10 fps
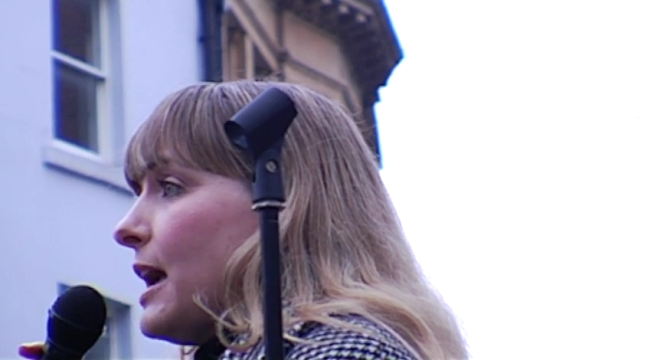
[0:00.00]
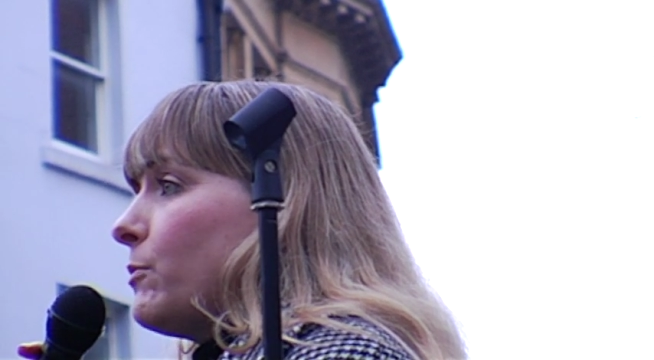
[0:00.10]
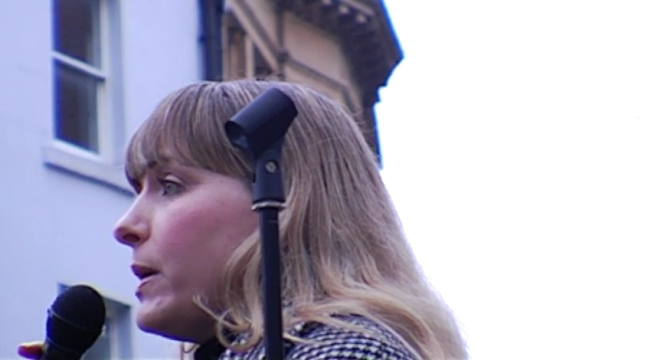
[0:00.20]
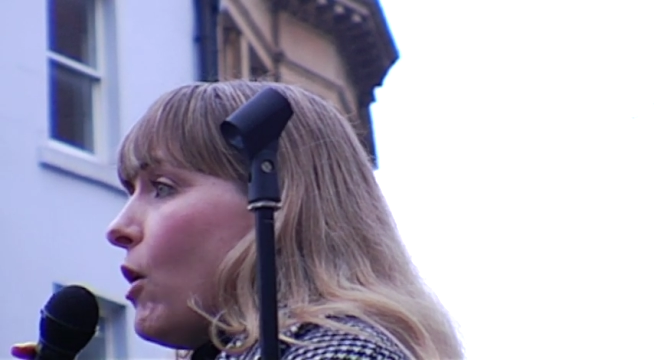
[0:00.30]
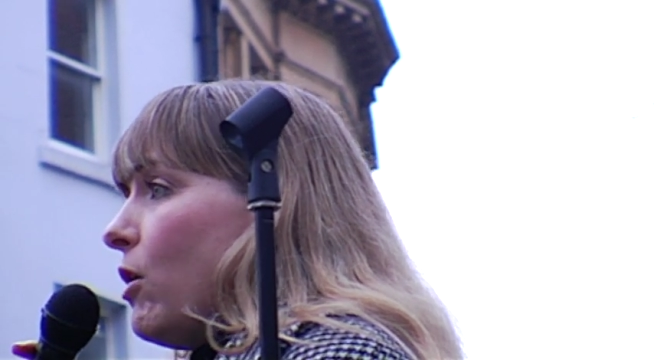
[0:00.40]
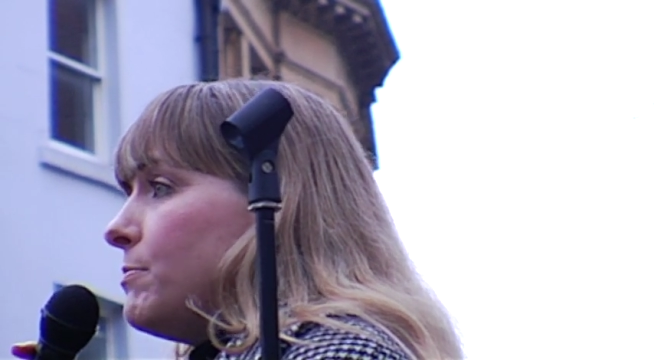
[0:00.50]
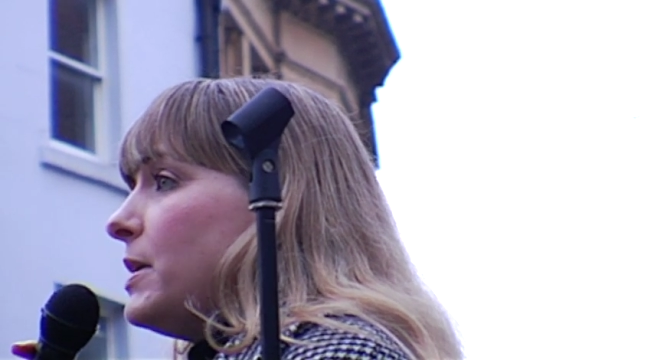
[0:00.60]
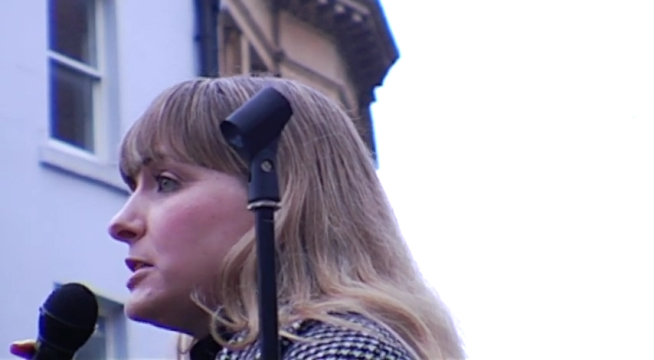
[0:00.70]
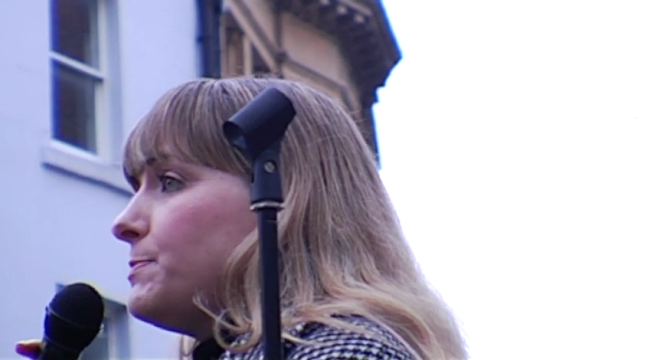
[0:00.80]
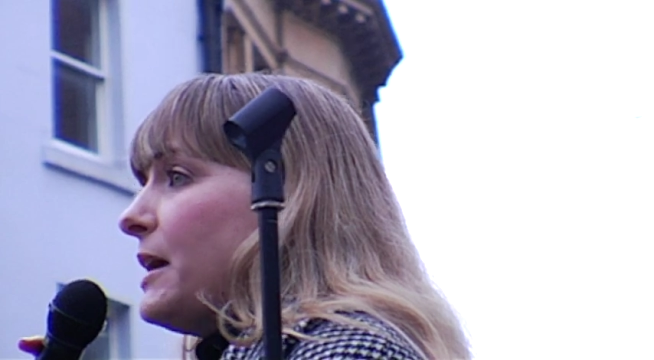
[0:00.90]
and we all
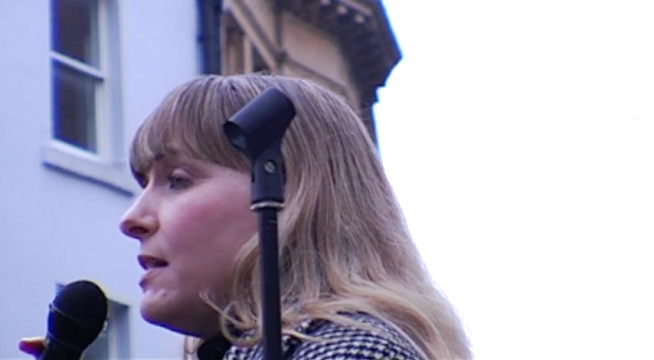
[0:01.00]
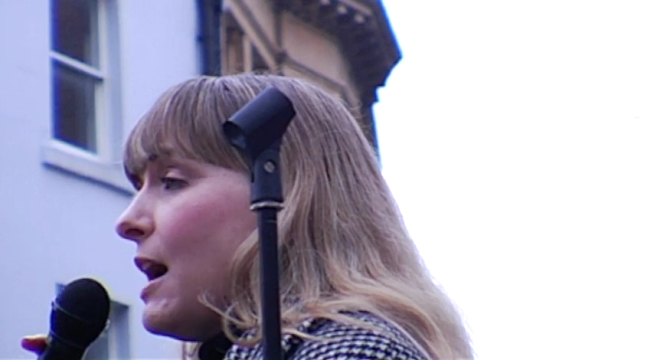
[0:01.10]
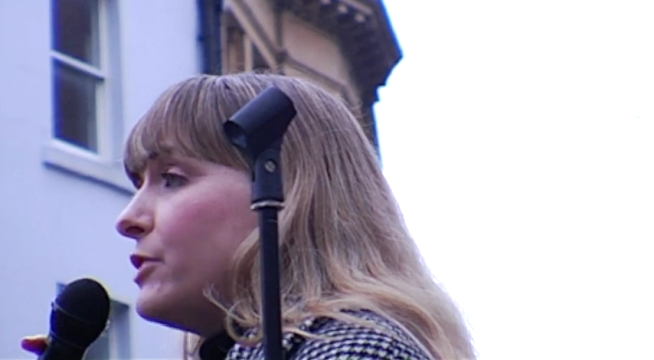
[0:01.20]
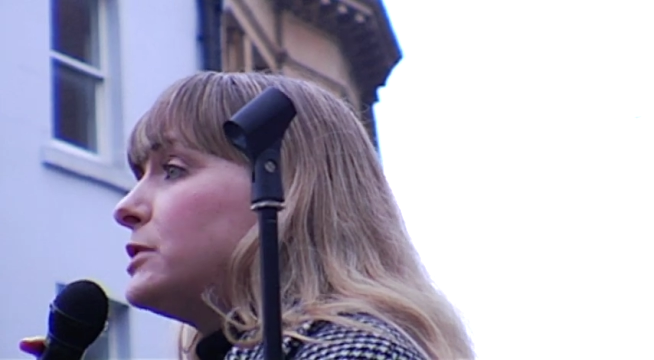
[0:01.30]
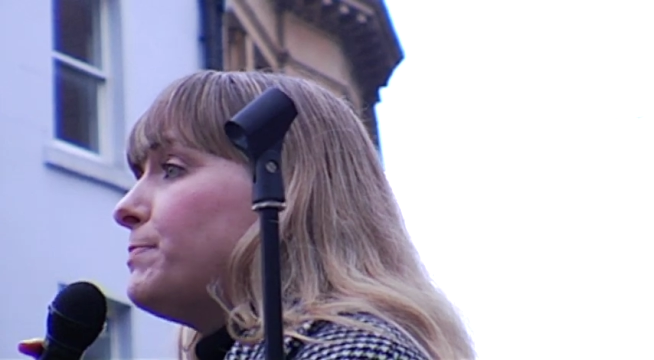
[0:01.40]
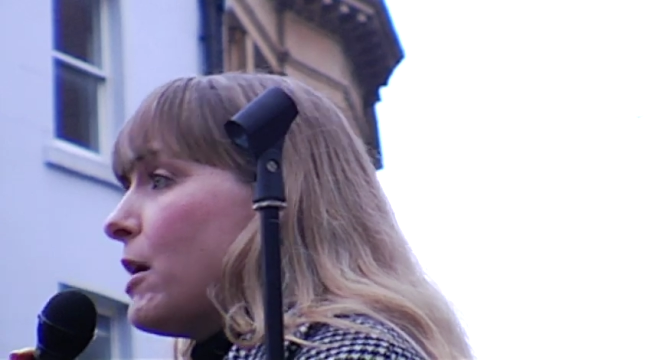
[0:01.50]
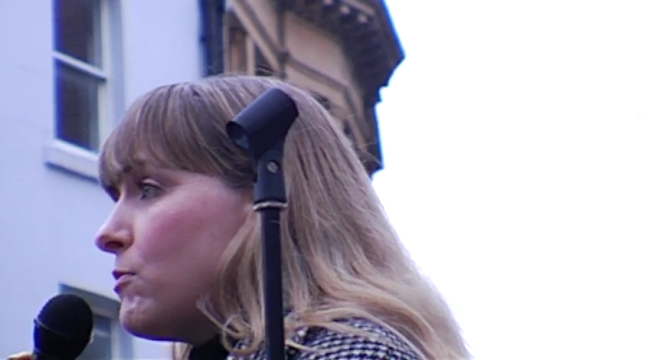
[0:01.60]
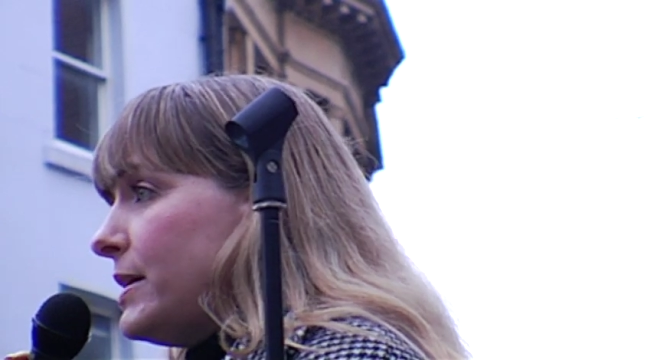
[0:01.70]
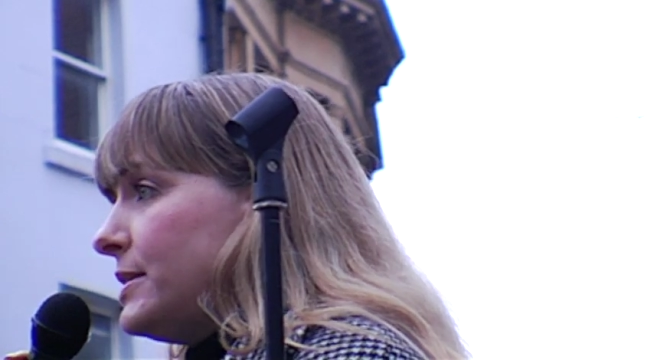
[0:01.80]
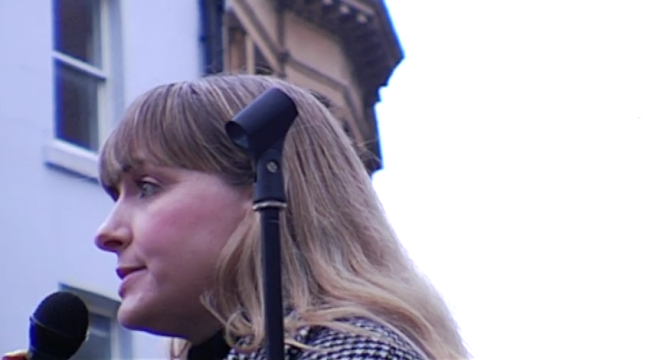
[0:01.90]
must be allowed to bear
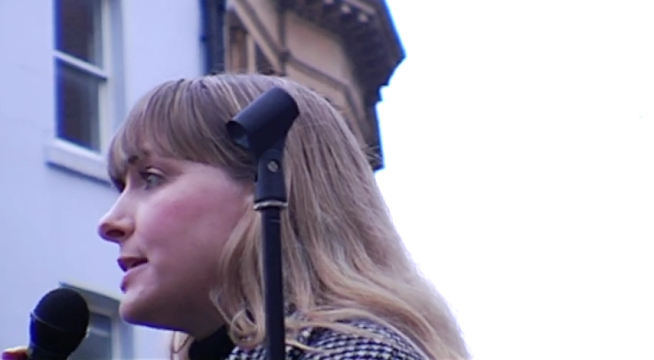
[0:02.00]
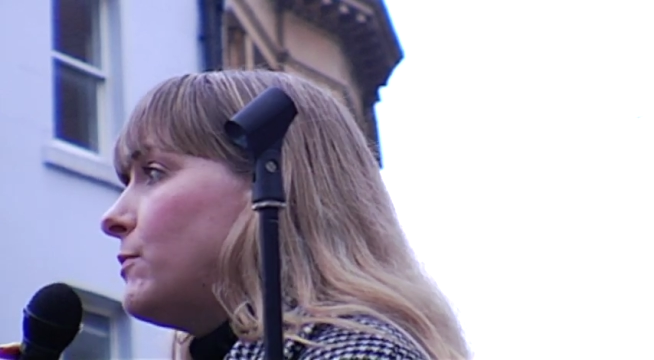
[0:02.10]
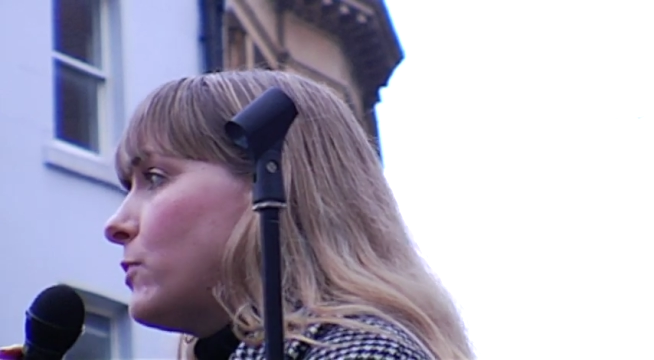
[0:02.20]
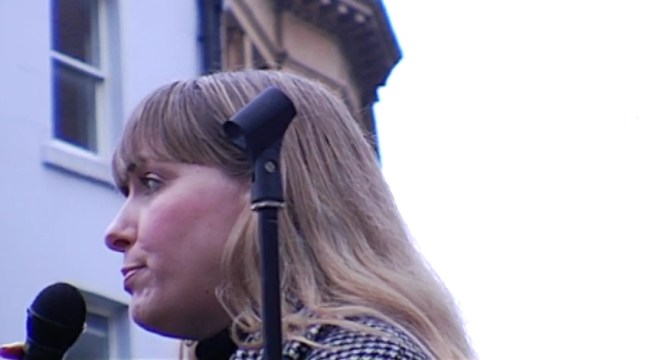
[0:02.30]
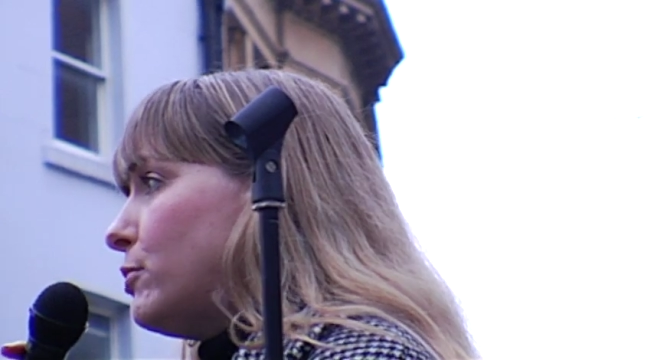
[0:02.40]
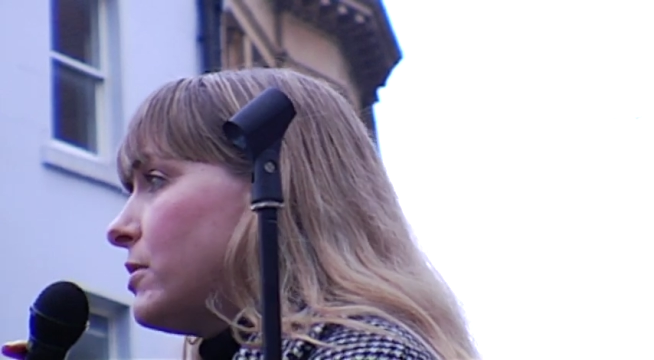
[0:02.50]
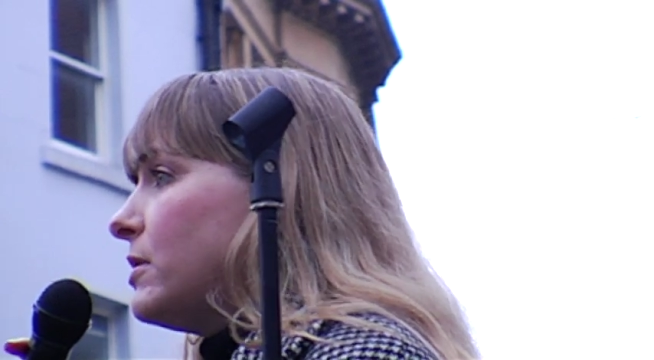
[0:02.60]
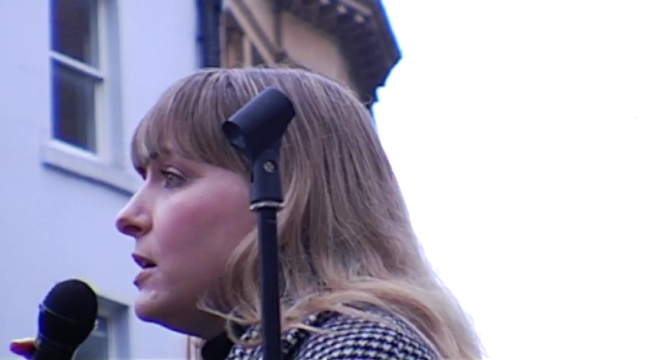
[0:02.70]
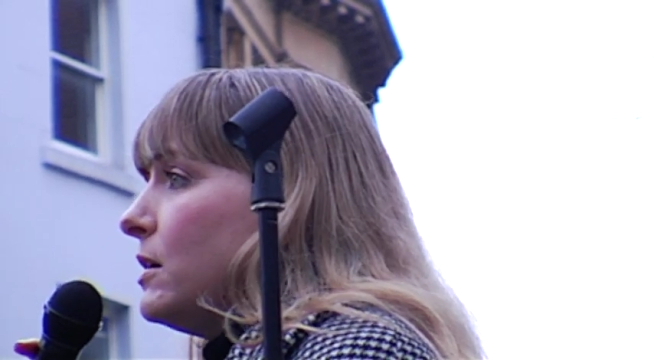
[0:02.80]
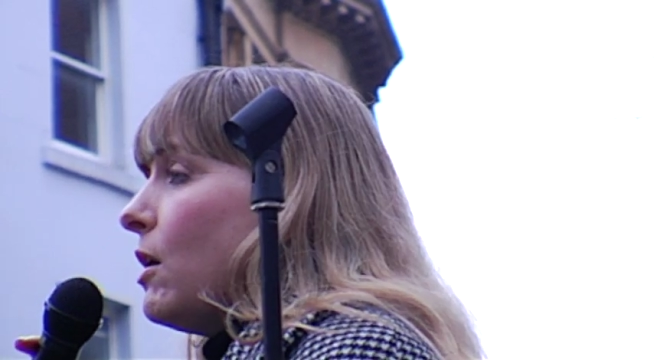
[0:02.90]
witness and report
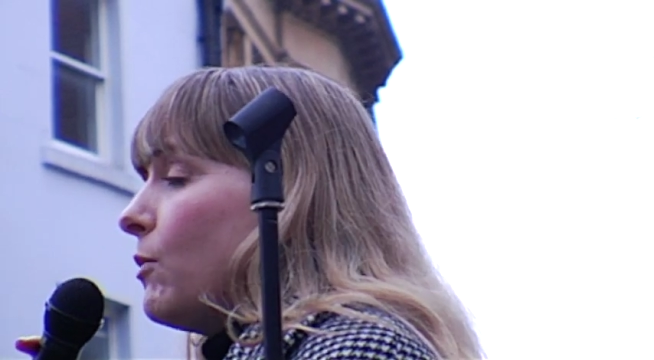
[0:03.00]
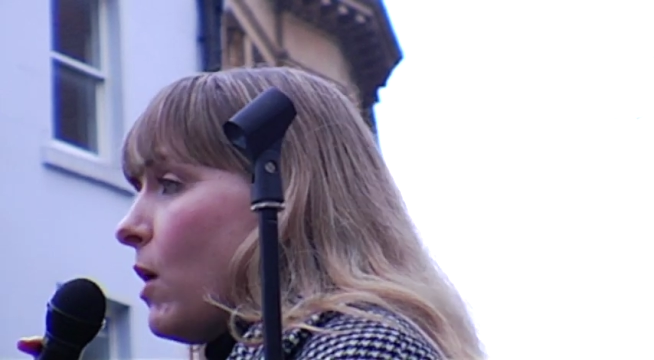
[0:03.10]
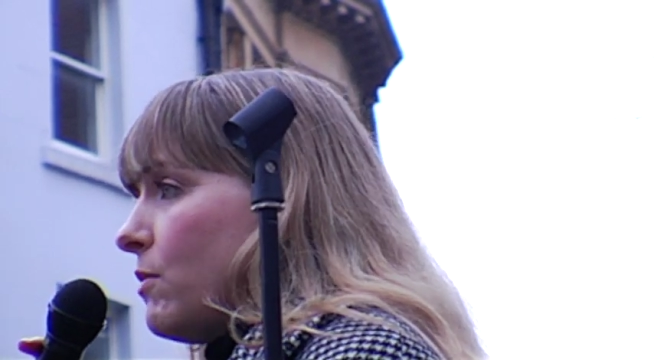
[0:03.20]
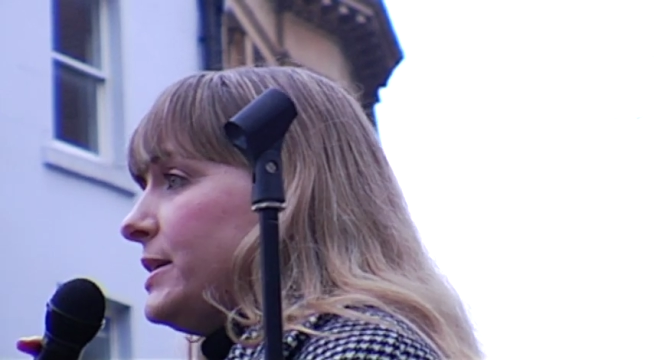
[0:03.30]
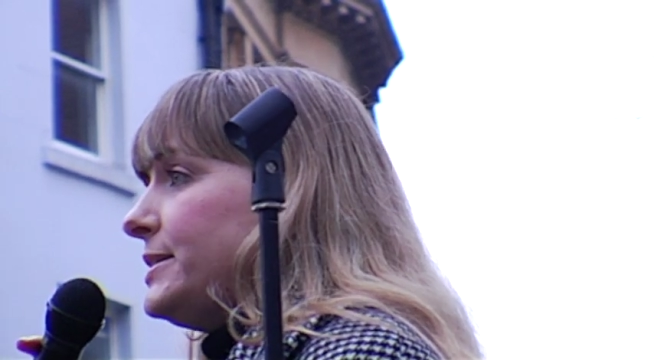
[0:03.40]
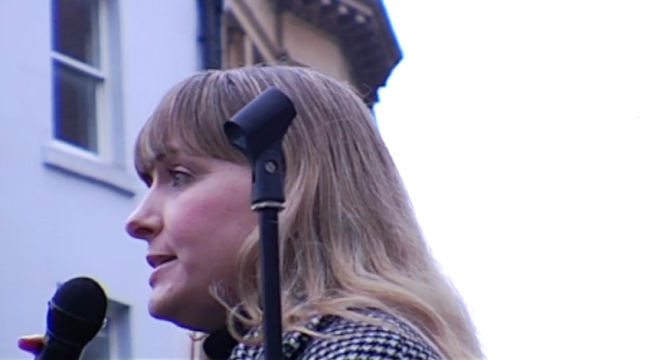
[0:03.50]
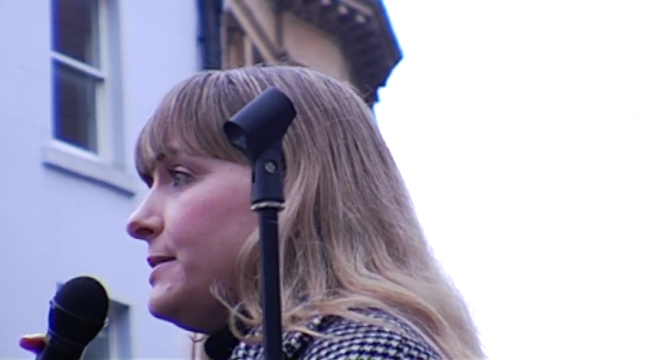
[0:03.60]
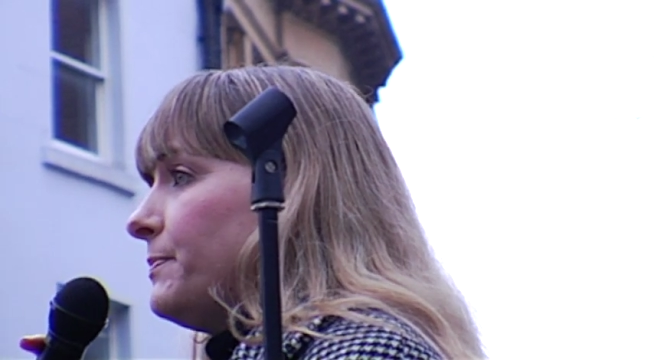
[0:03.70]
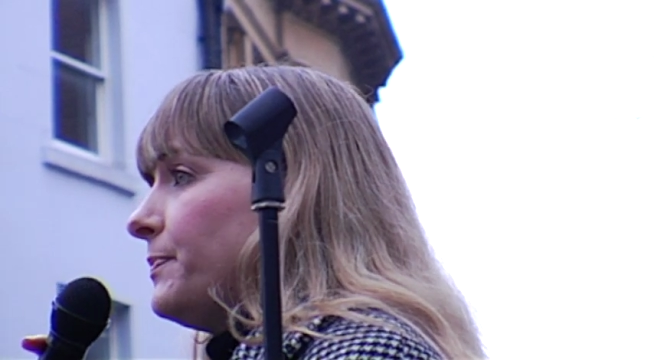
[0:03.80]
on what we see.